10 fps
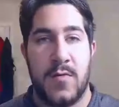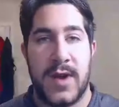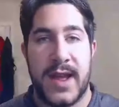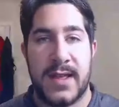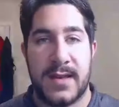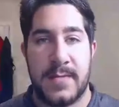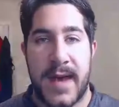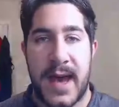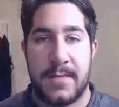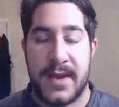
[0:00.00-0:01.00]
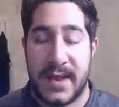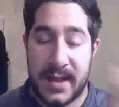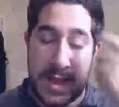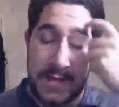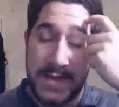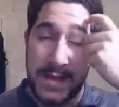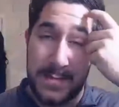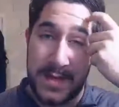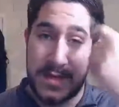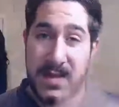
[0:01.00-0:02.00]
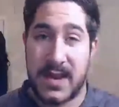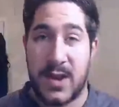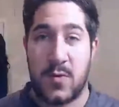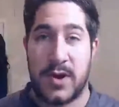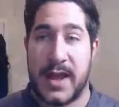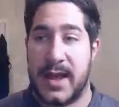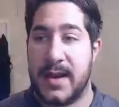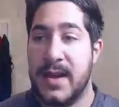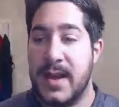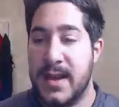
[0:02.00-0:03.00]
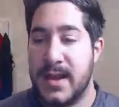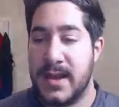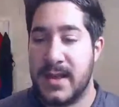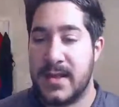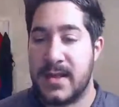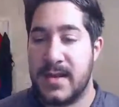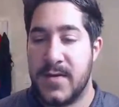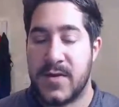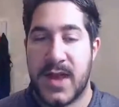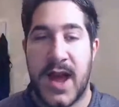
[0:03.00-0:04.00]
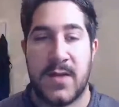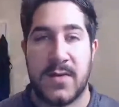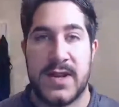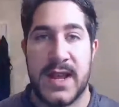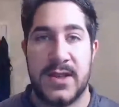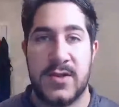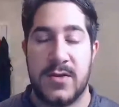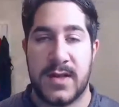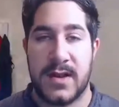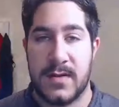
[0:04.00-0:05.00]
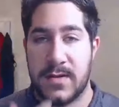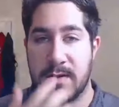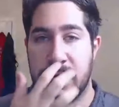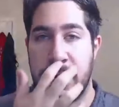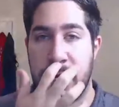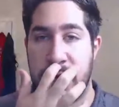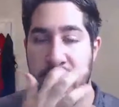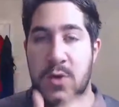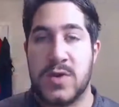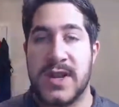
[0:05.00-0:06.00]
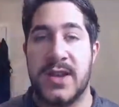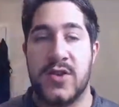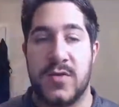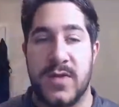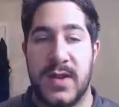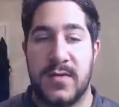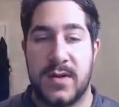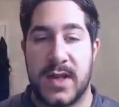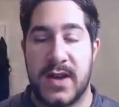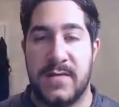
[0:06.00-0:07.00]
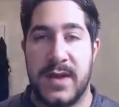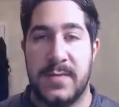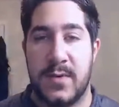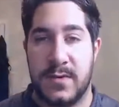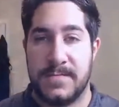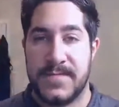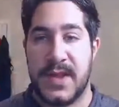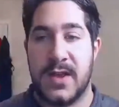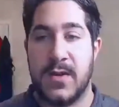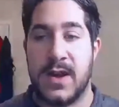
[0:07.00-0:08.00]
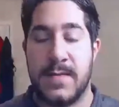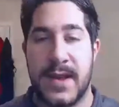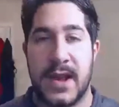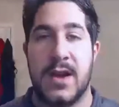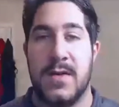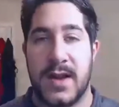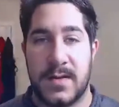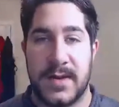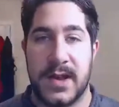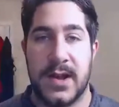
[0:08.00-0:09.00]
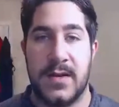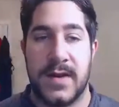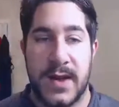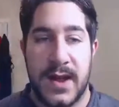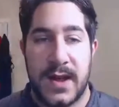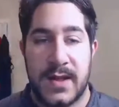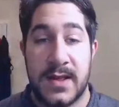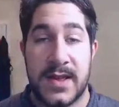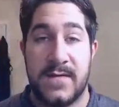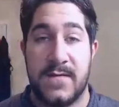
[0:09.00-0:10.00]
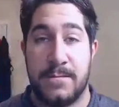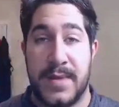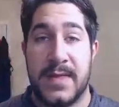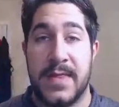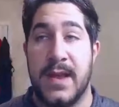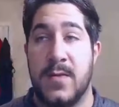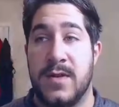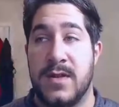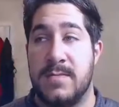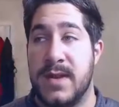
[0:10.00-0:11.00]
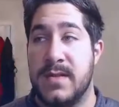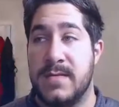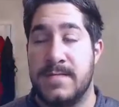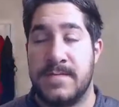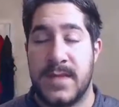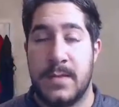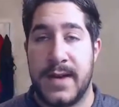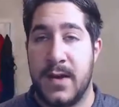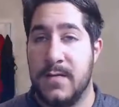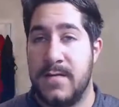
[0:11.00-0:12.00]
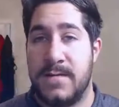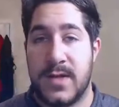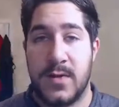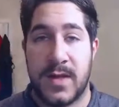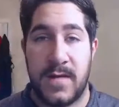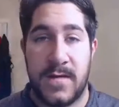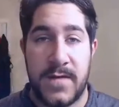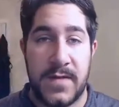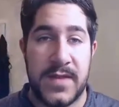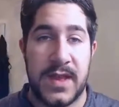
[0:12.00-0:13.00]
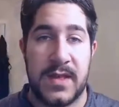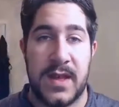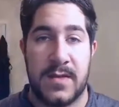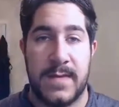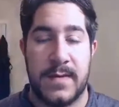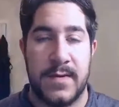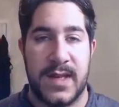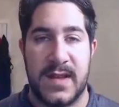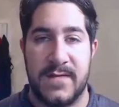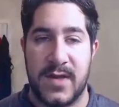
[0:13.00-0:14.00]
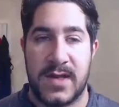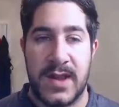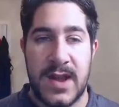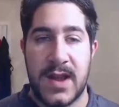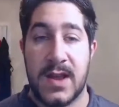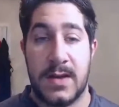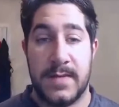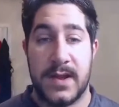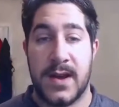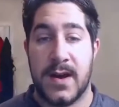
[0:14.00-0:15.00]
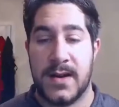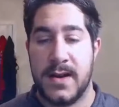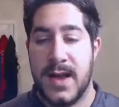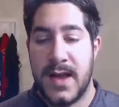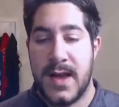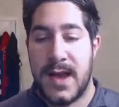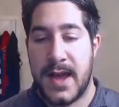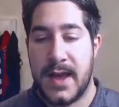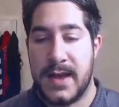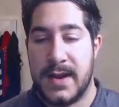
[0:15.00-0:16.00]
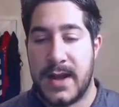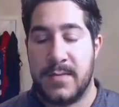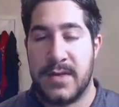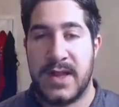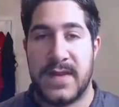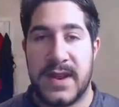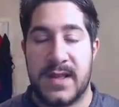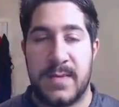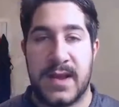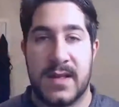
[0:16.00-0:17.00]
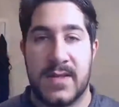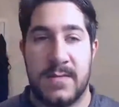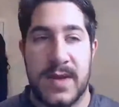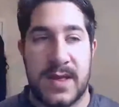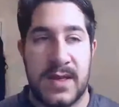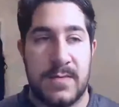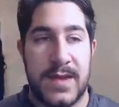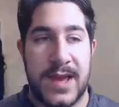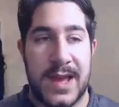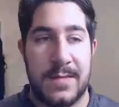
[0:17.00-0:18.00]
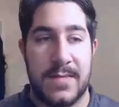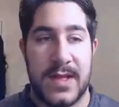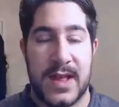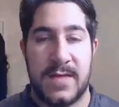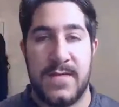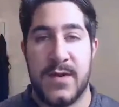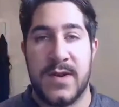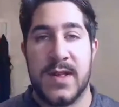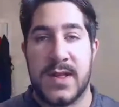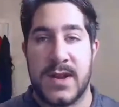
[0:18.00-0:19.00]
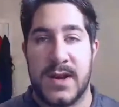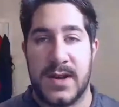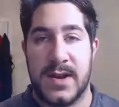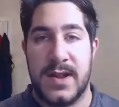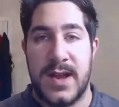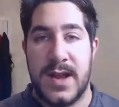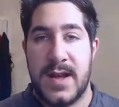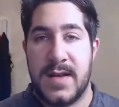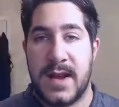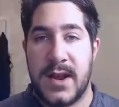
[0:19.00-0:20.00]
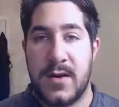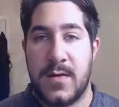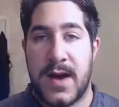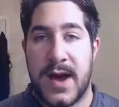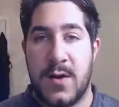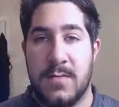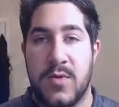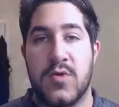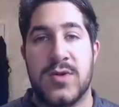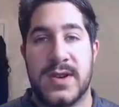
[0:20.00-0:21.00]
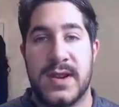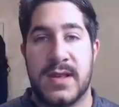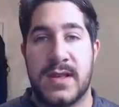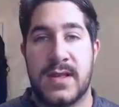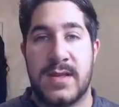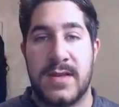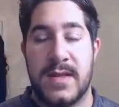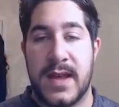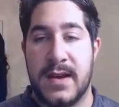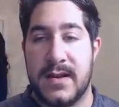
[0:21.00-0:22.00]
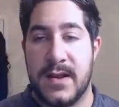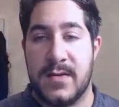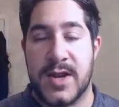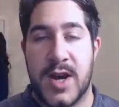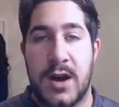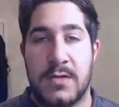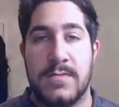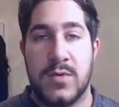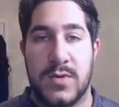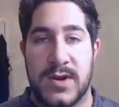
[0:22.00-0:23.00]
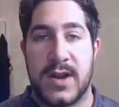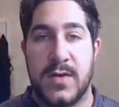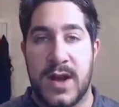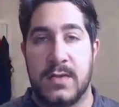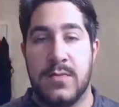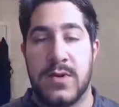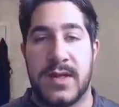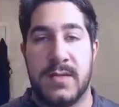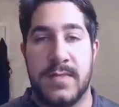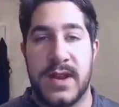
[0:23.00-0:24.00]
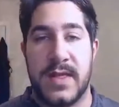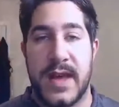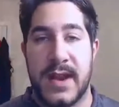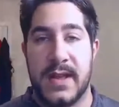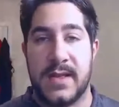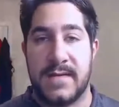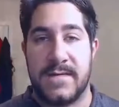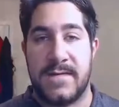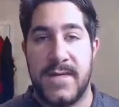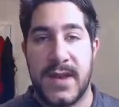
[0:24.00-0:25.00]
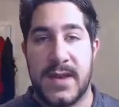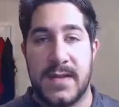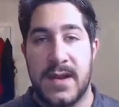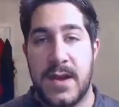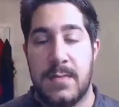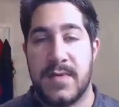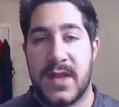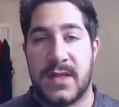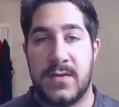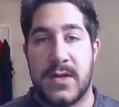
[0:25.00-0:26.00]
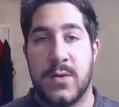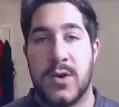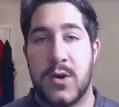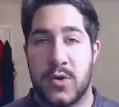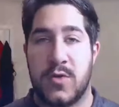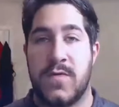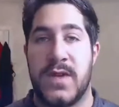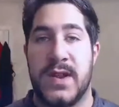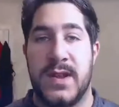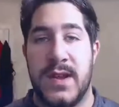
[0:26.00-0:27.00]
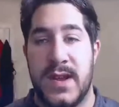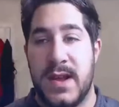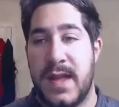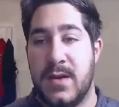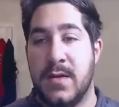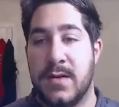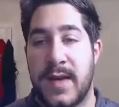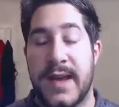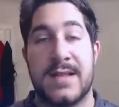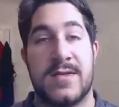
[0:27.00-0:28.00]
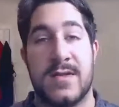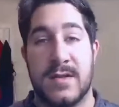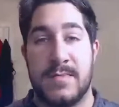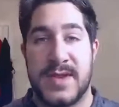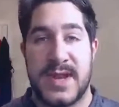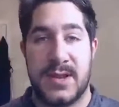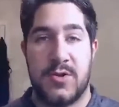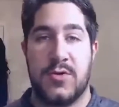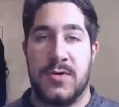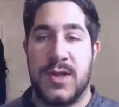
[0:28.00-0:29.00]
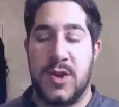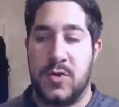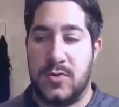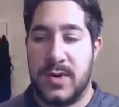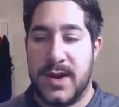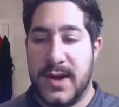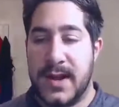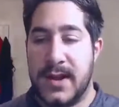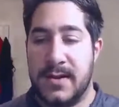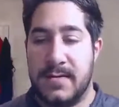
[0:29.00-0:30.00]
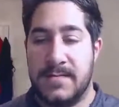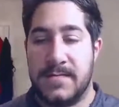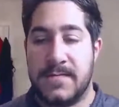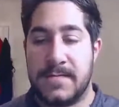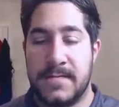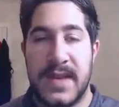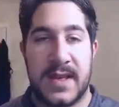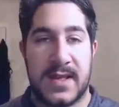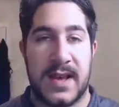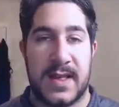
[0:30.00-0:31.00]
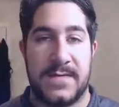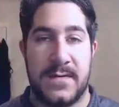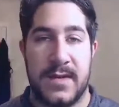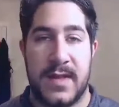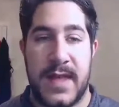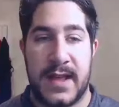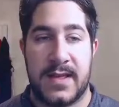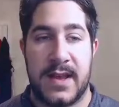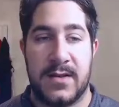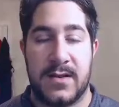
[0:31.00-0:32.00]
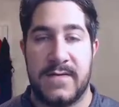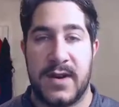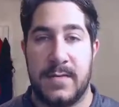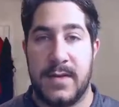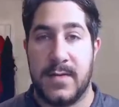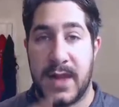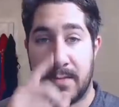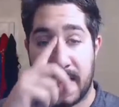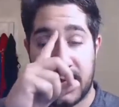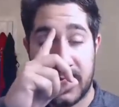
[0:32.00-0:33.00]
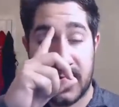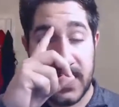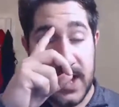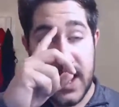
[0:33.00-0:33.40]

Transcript: what ends up happening at this business that I work at is there's a high retent there's a low retention rate. There's a lot of people coming and going, coming and going. Since I've been there, there's been about close to 50 sales members that have just come and gone. And I believe that it's because the business became less focused on how important it is that to onboard, not only onboard somebody that is a fit, but that's also a culture fit that also has the potential to you know be successful in that sales environment with that business.